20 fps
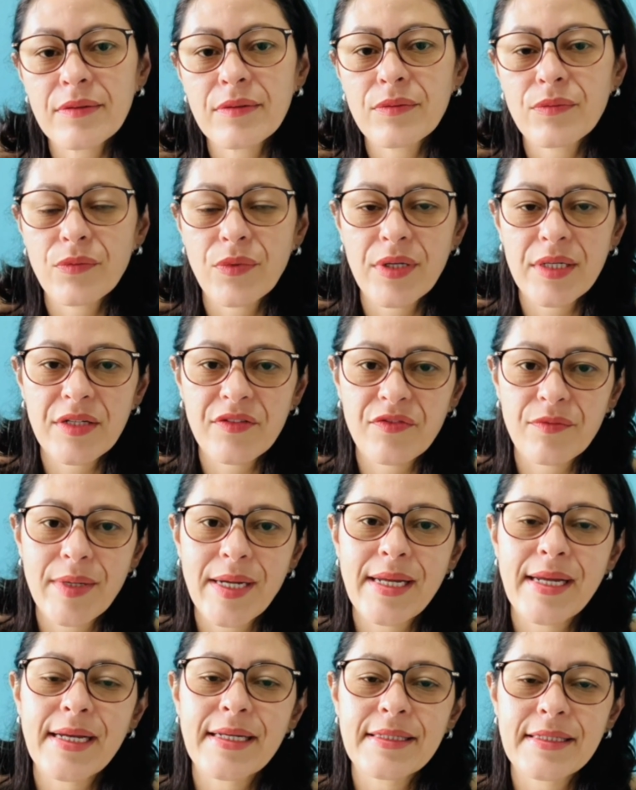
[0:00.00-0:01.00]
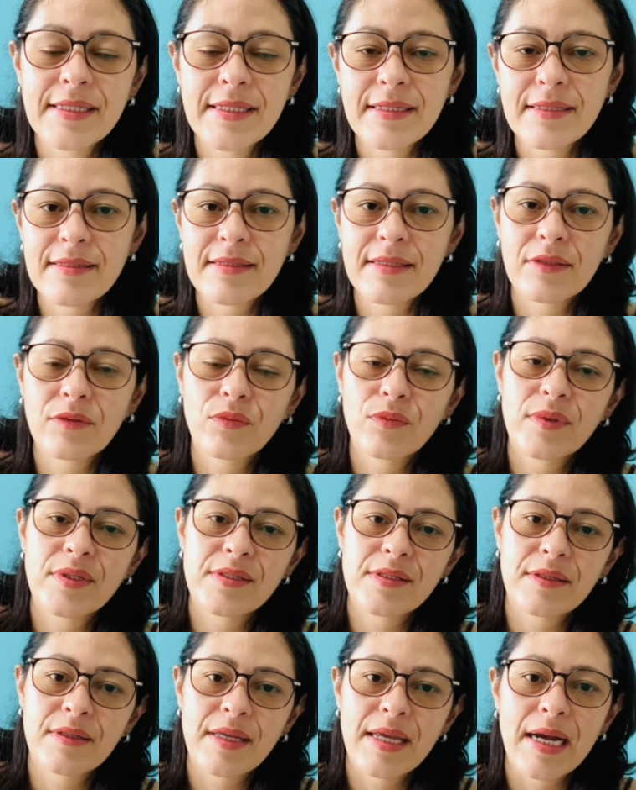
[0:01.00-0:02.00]
one of my ideas that was
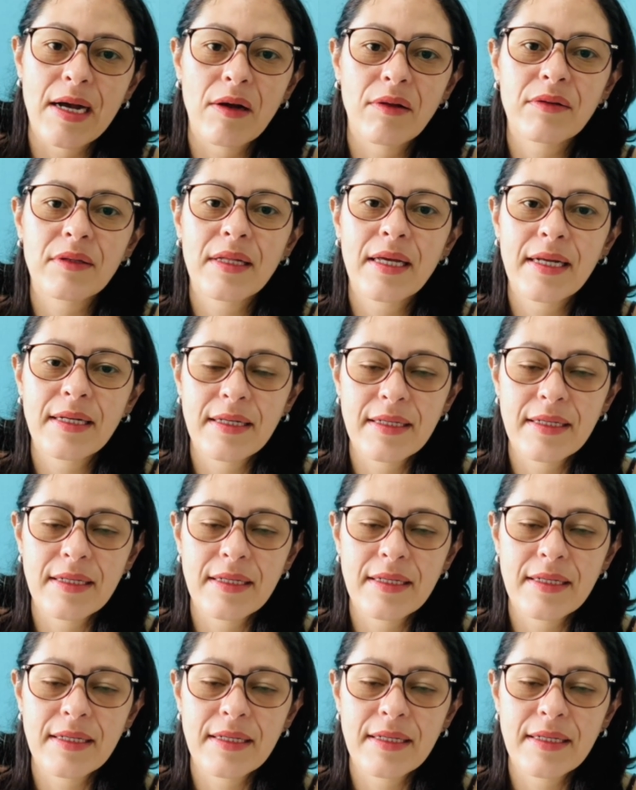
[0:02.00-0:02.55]
in the outline,